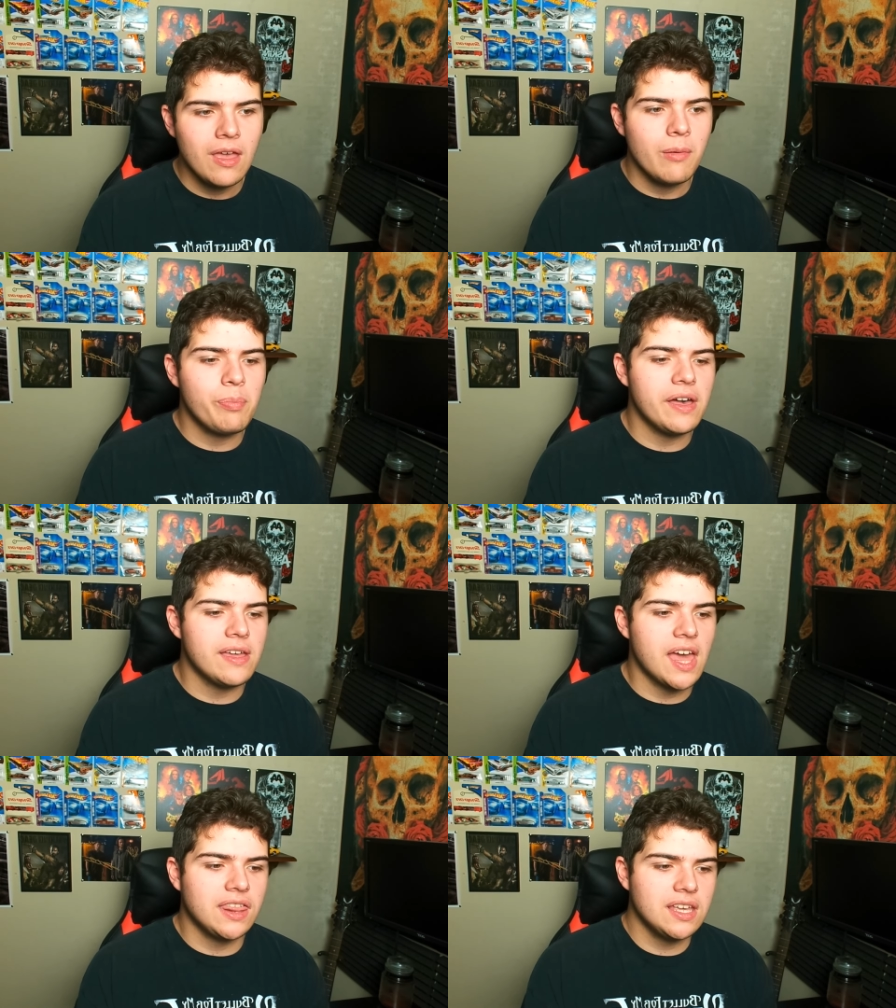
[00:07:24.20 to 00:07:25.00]

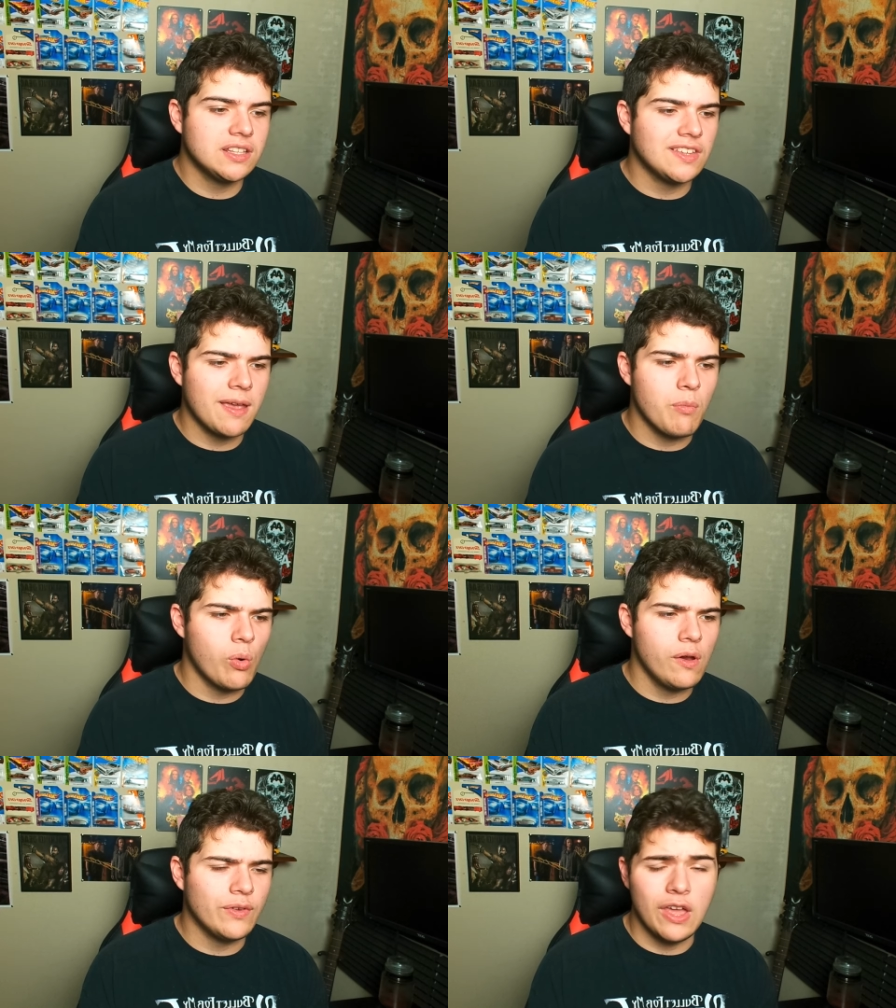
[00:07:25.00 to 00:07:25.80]
But I think it's like
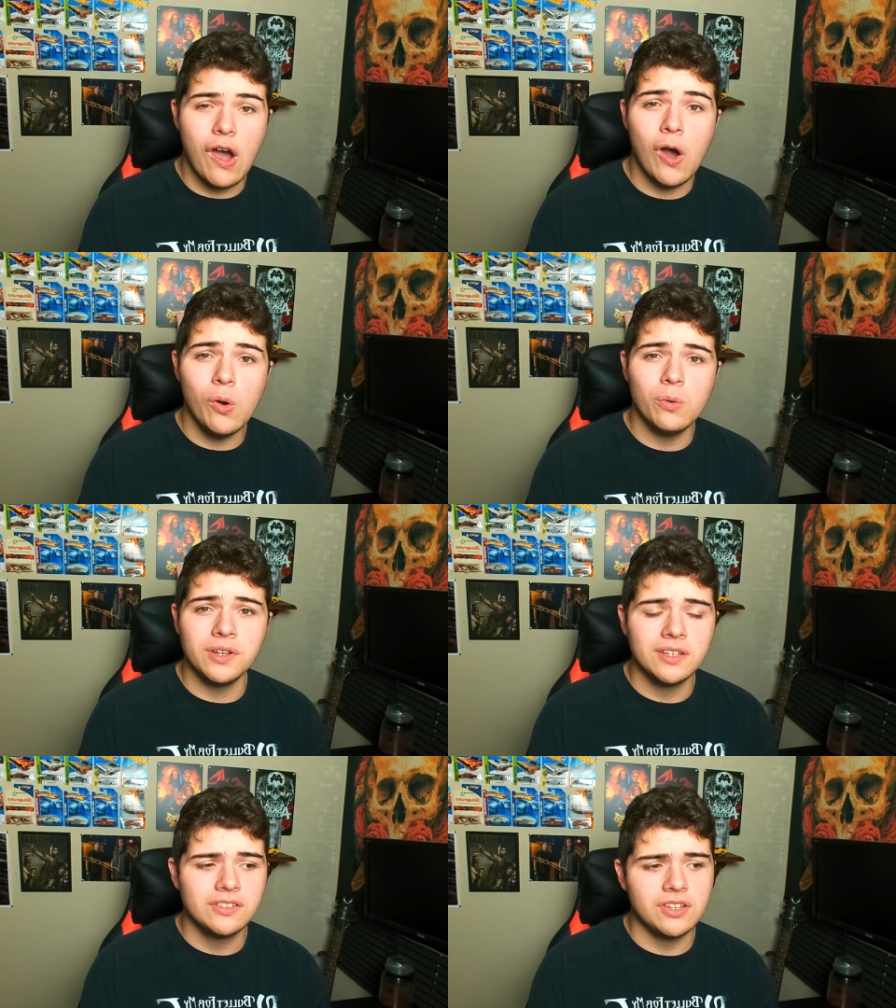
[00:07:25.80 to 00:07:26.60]
more of an
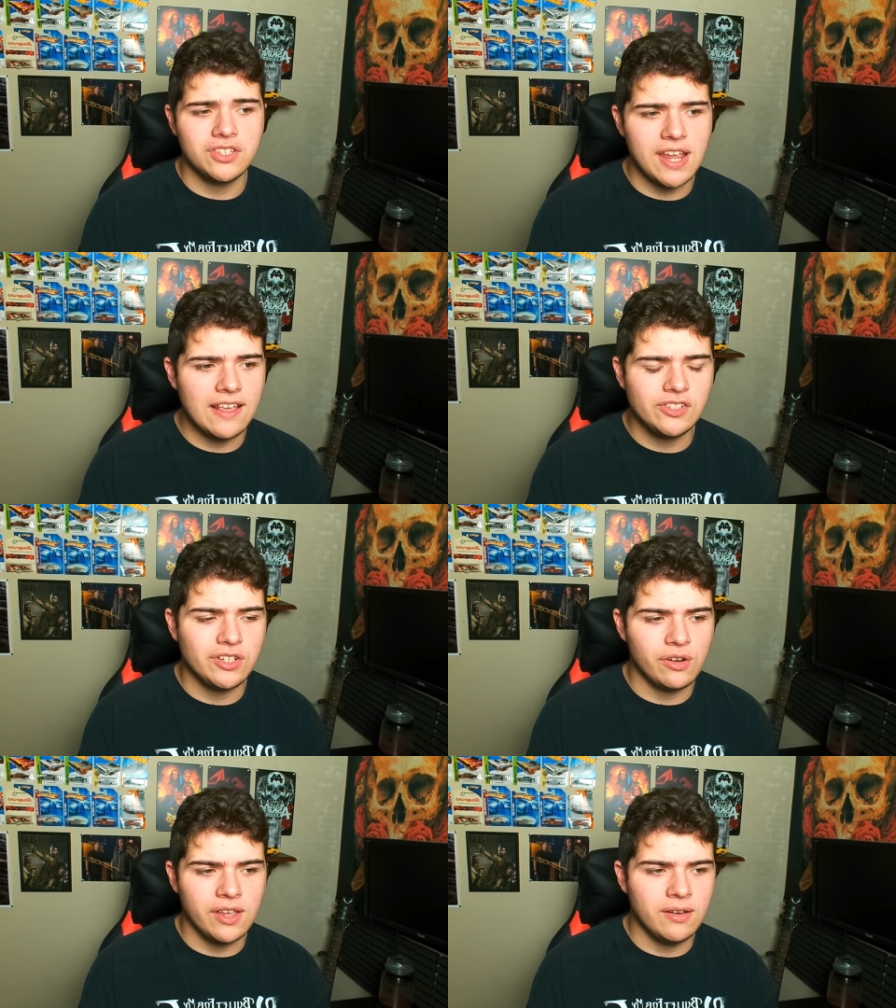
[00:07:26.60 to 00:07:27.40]
ode to
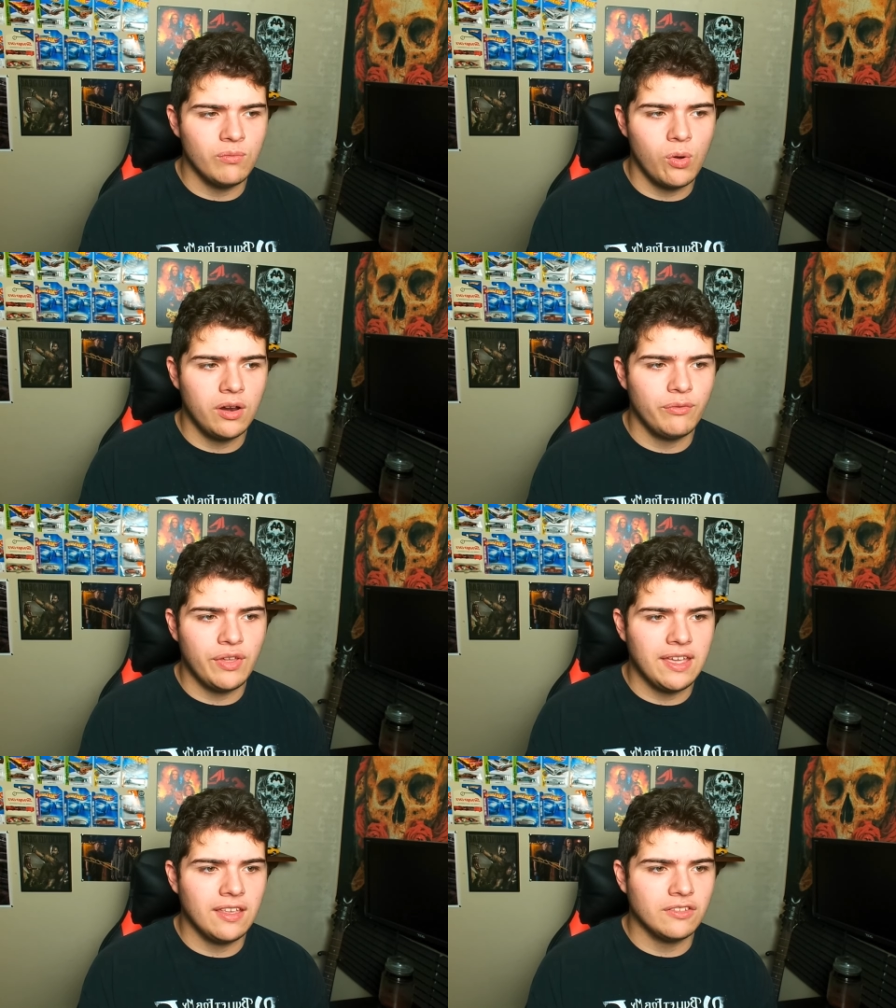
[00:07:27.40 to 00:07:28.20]
Chester in one of
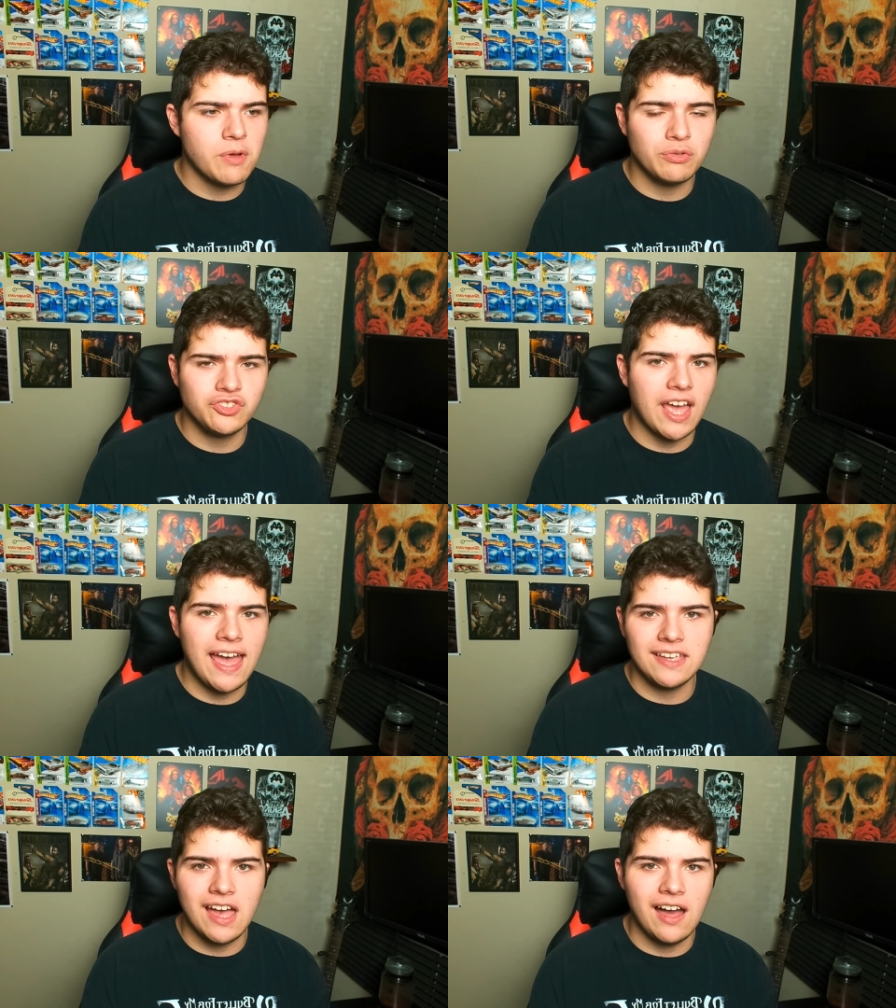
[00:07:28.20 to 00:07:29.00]
like his most
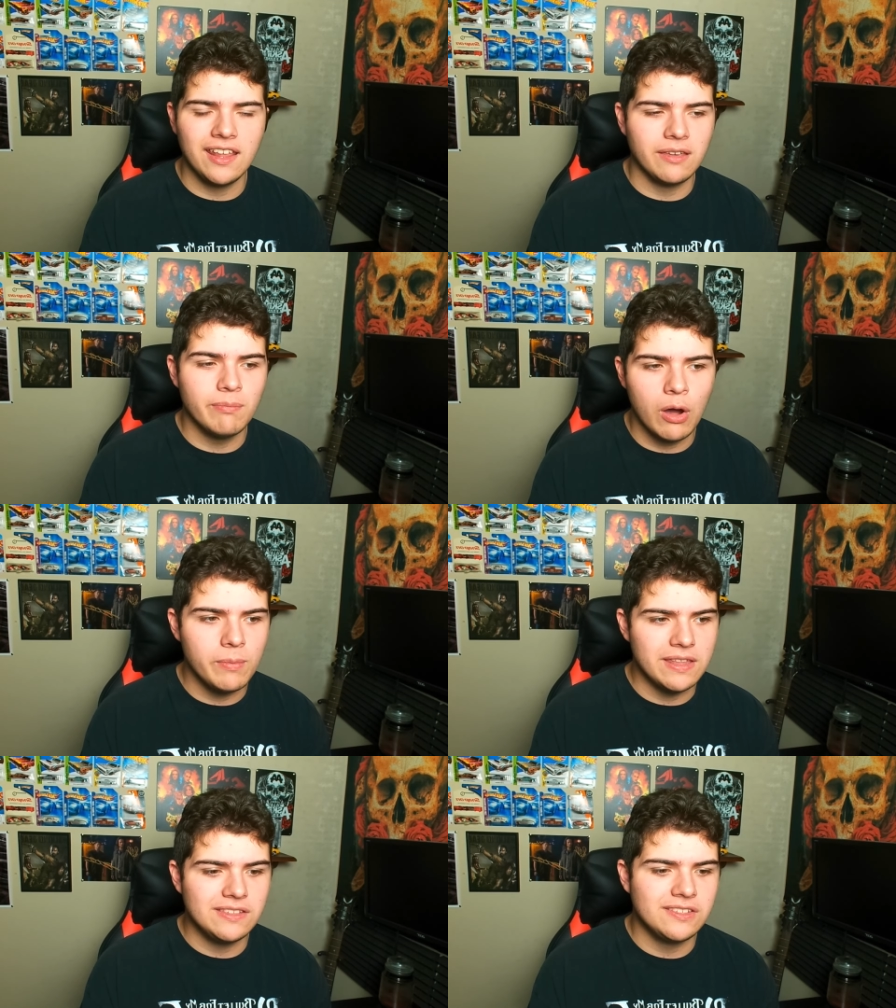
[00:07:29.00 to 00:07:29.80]
iconic
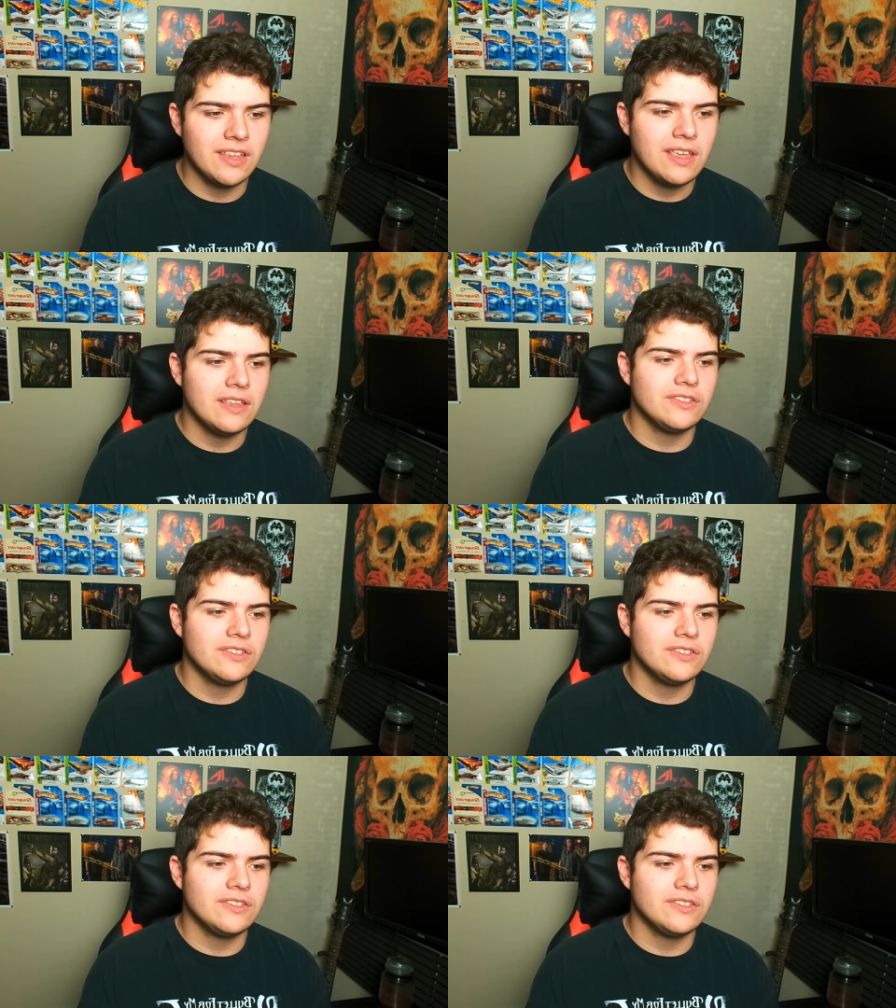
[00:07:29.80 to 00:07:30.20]
moments.